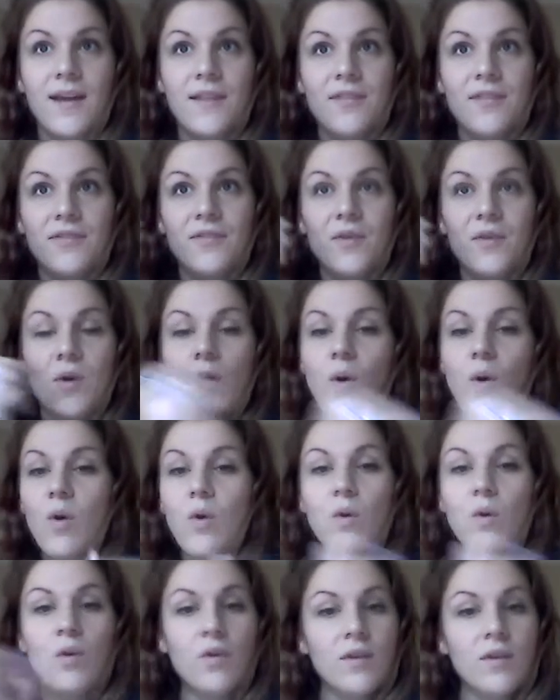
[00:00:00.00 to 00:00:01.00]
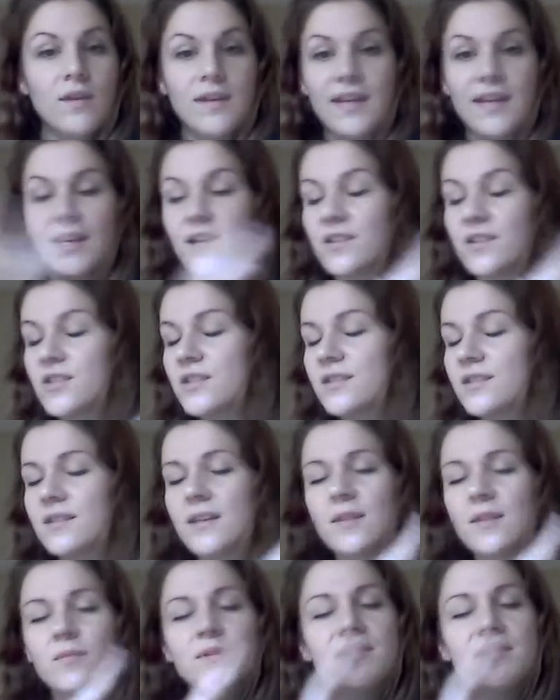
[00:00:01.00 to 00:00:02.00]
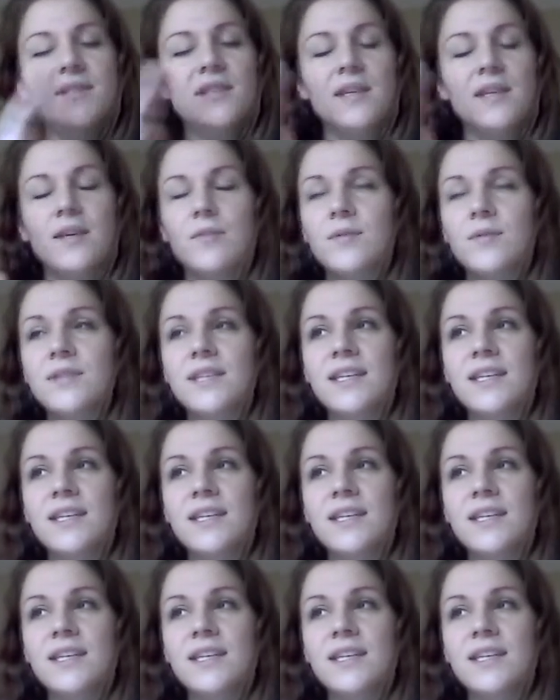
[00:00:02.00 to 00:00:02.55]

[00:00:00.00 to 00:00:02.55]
the whole, it was